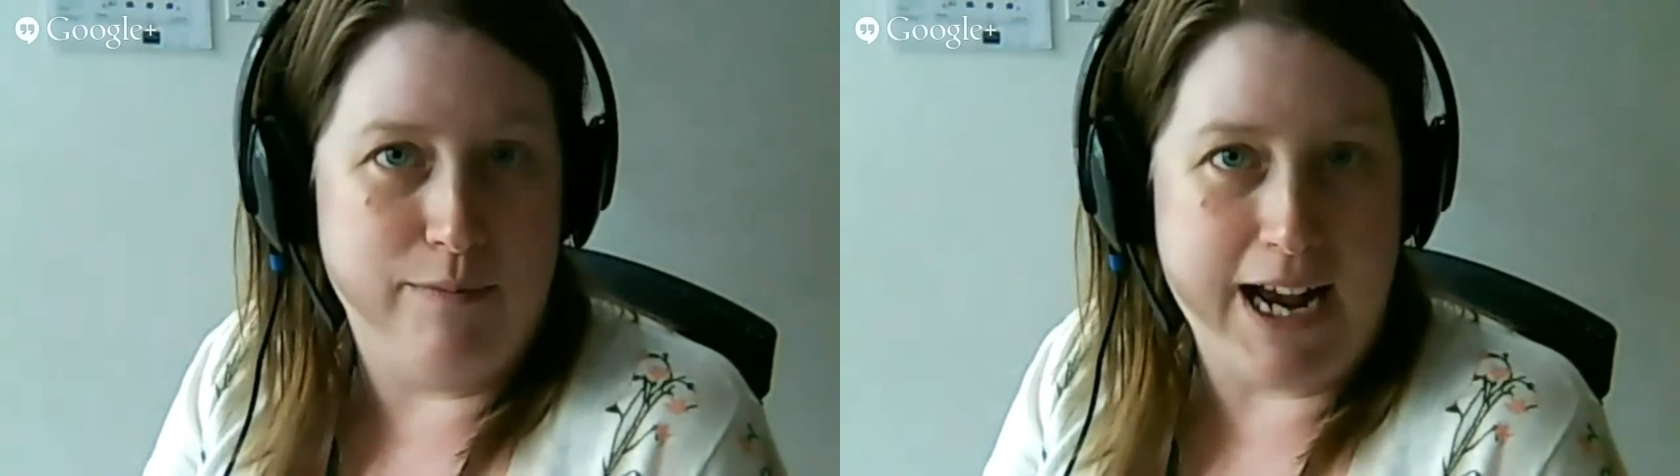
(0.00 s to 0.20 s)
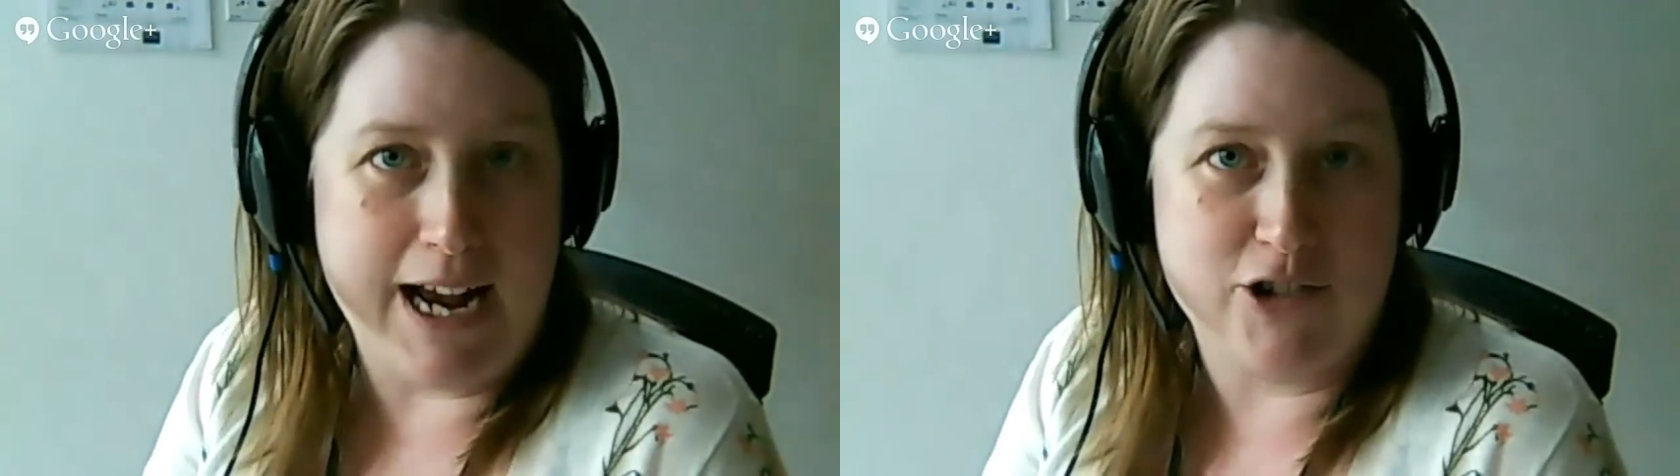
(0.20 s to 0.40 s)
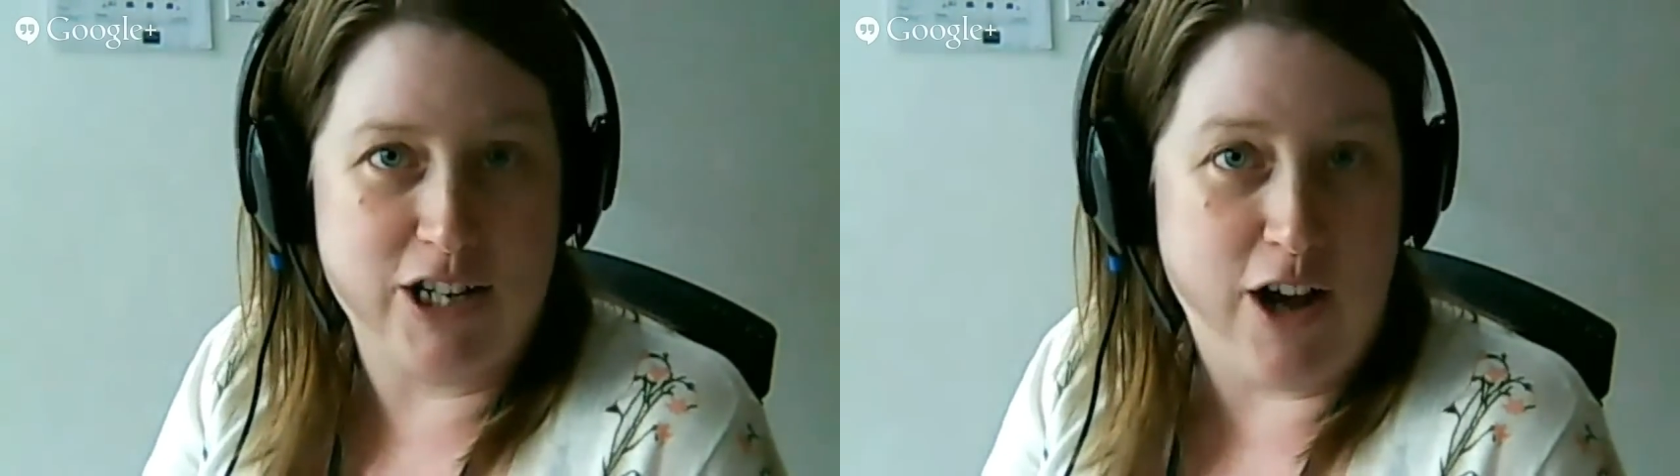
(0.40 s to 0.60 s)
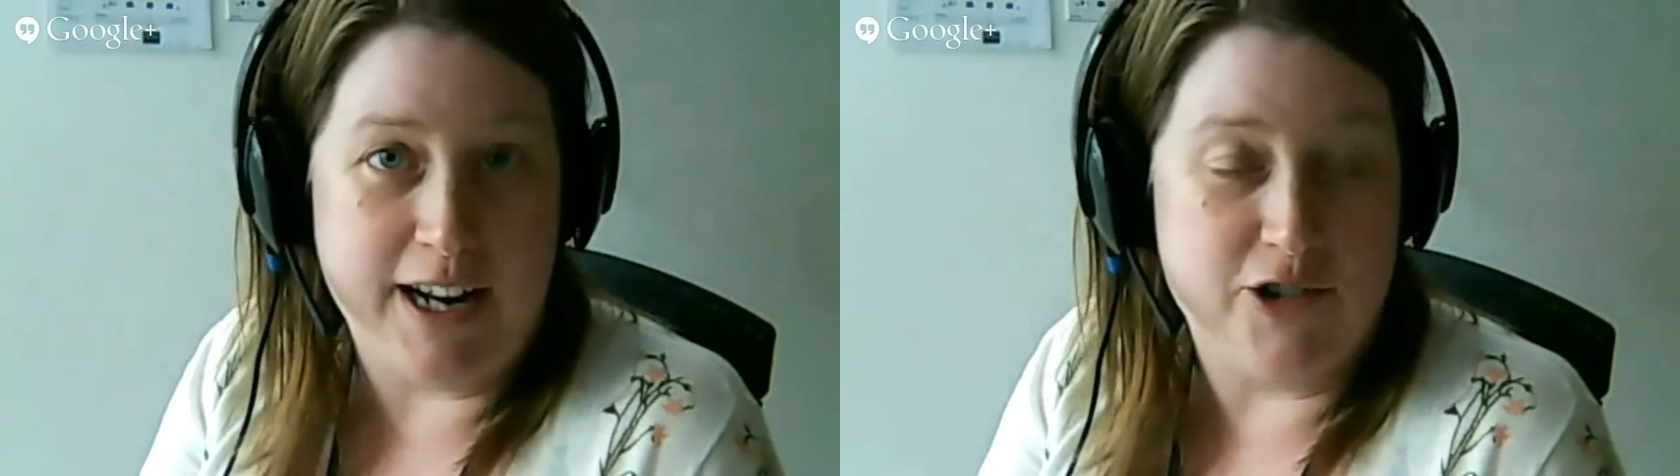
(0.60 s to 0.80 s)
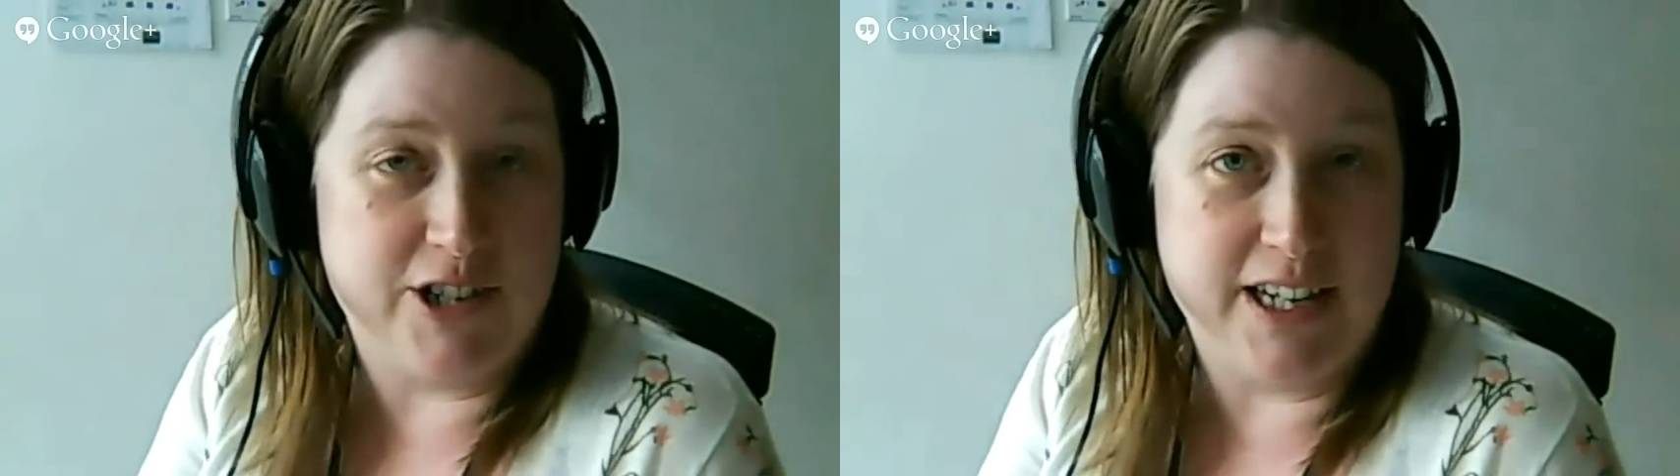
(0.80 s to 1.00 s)
actually not
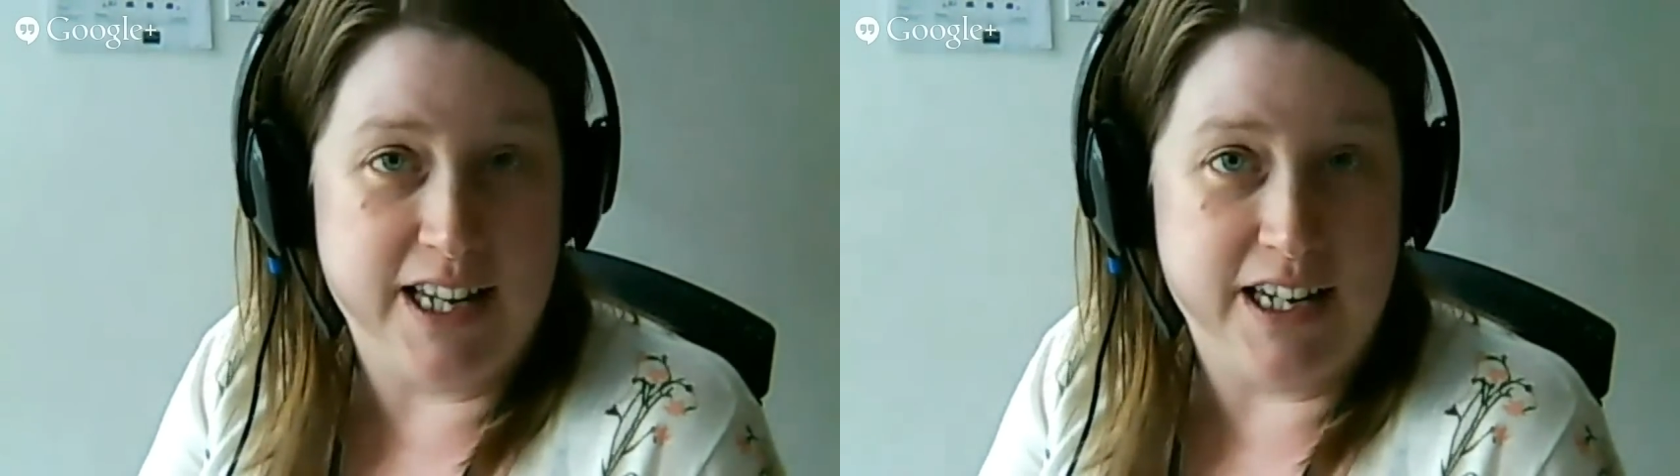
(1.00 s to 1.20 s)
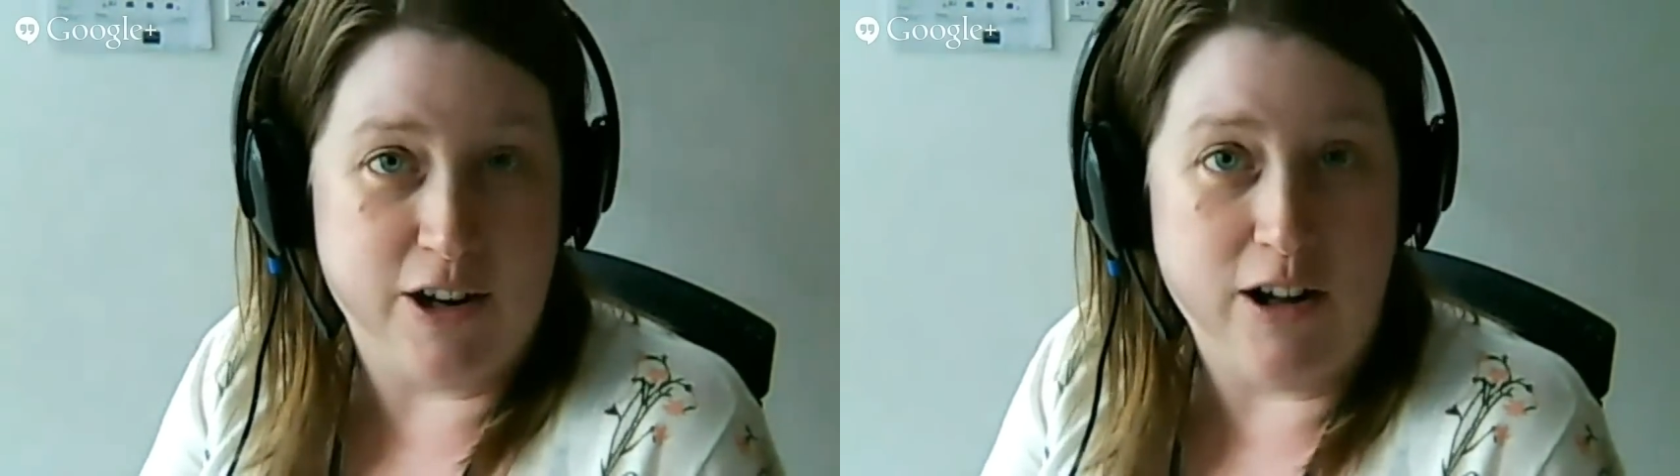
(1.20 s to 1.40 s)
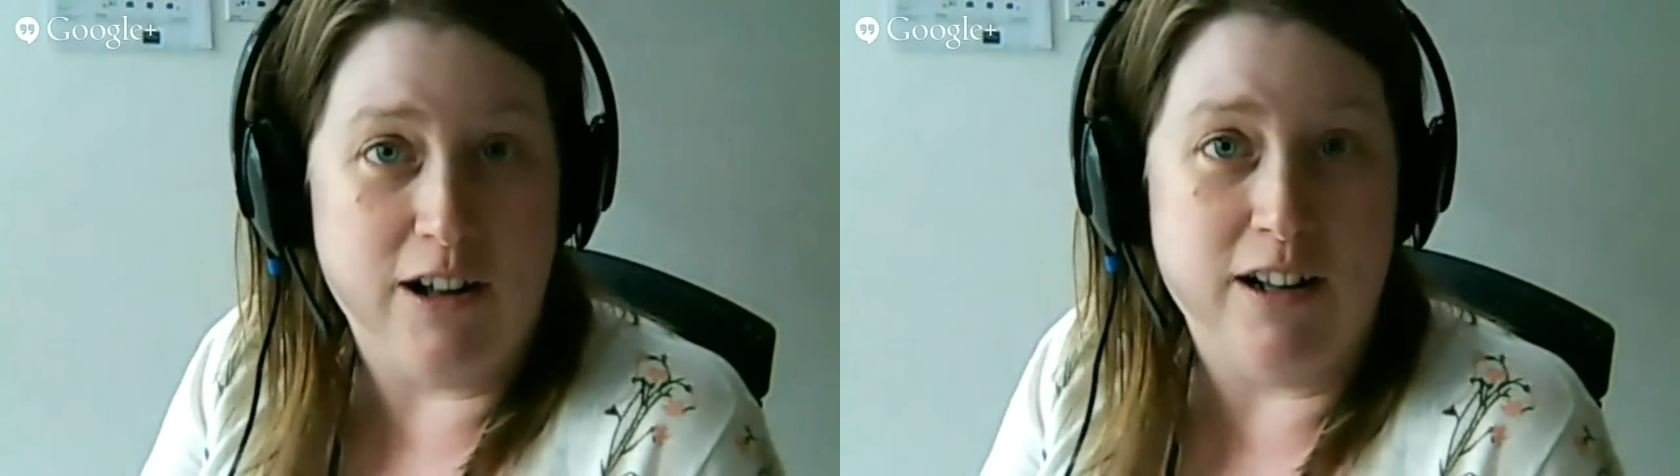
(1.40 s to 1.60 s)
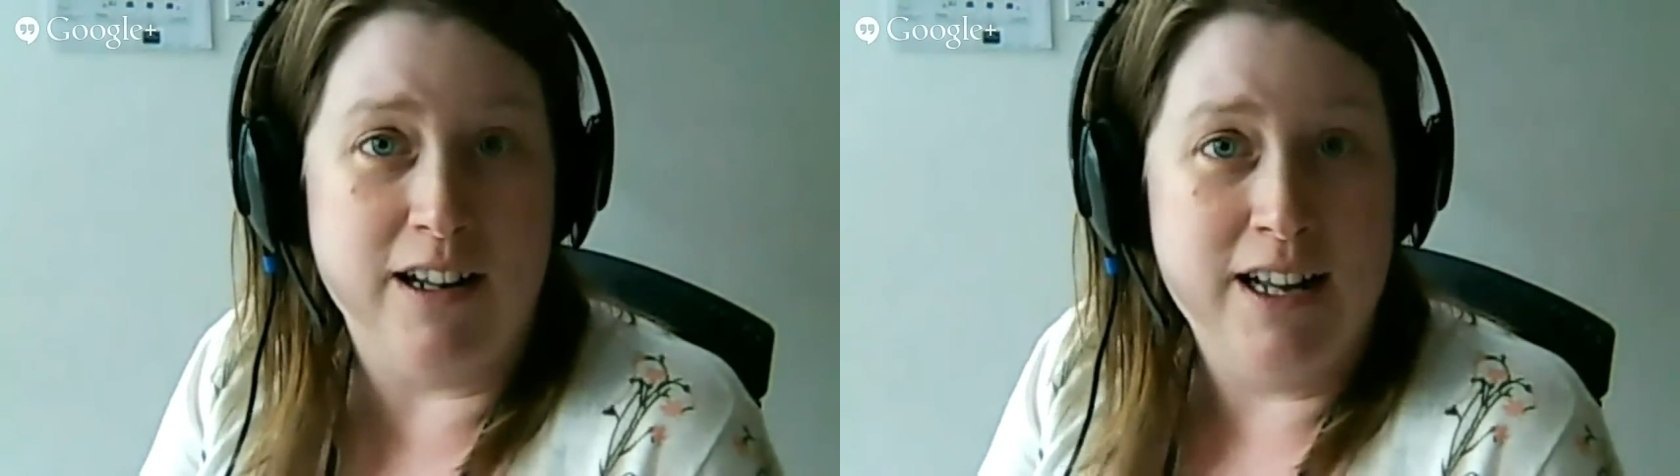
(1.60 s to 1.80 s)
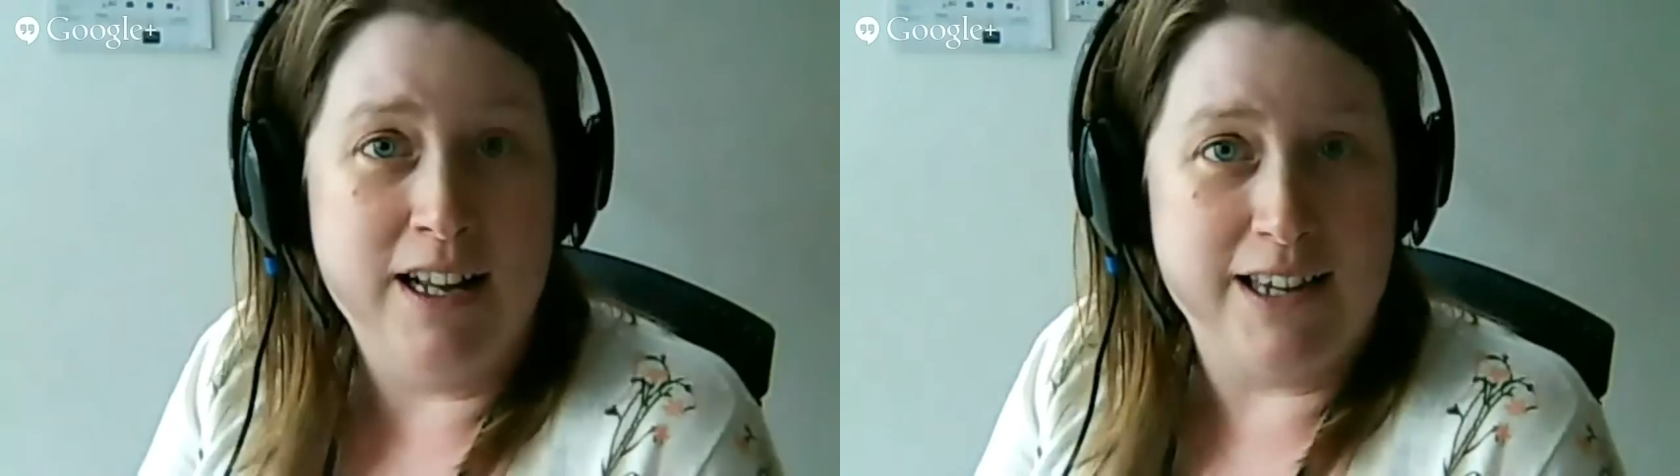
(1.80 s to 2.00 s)
interested in at all.
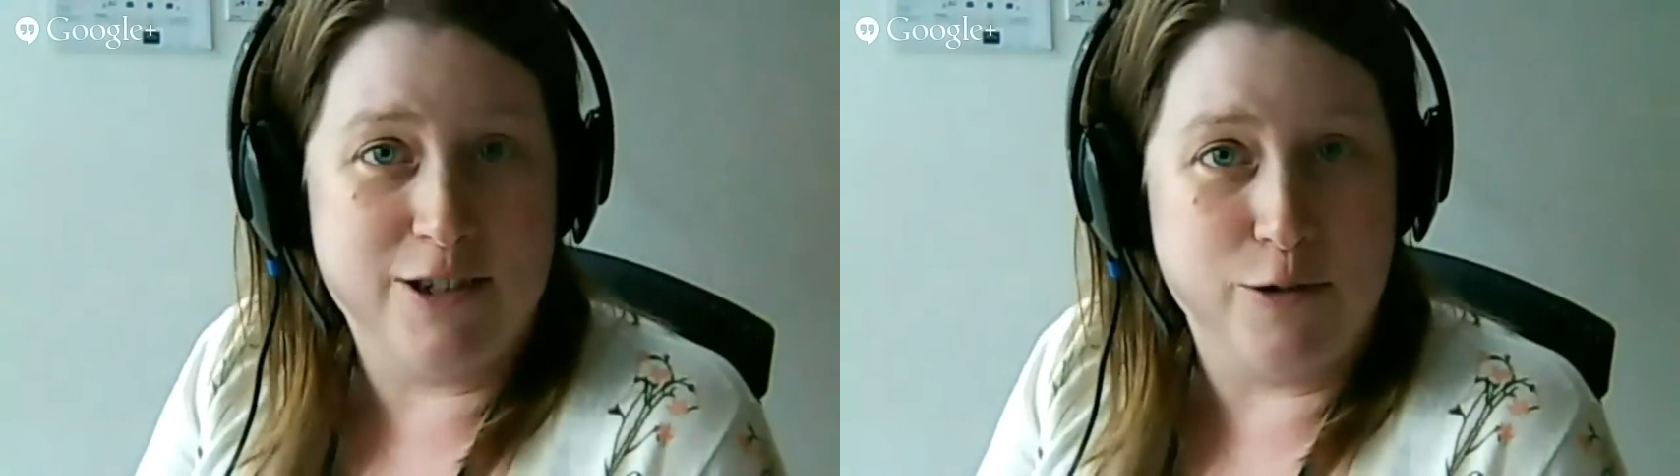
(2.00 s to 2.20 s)
And